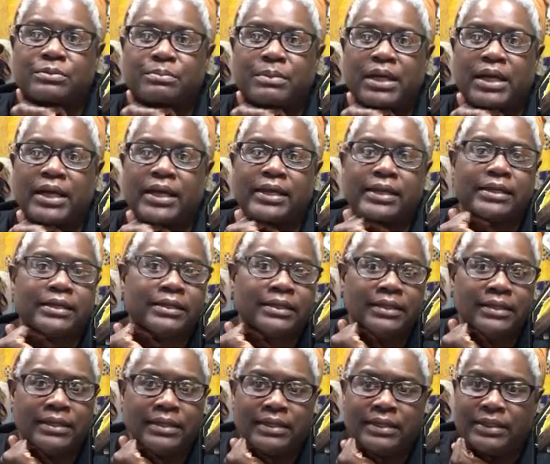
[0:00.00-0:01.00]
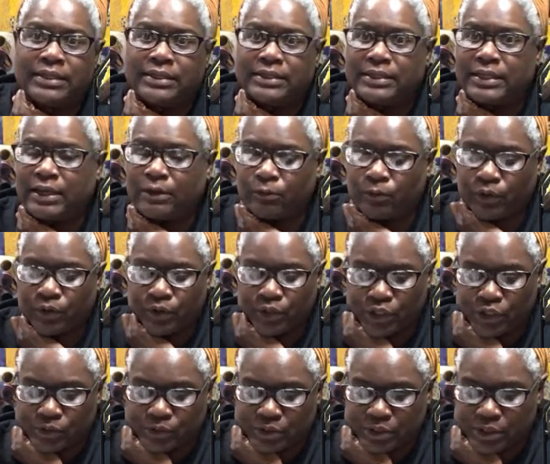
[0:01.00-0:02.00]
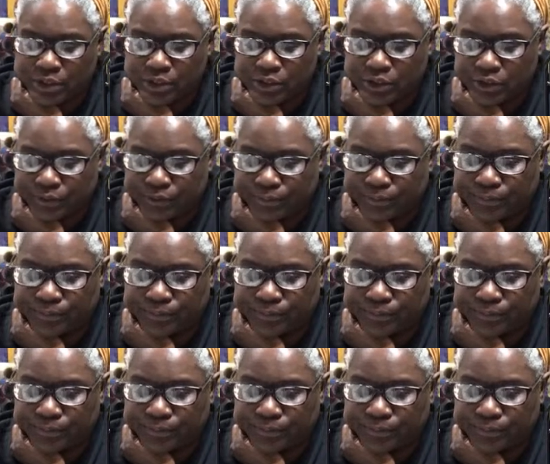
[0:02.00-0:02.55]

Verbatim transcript: my network usage.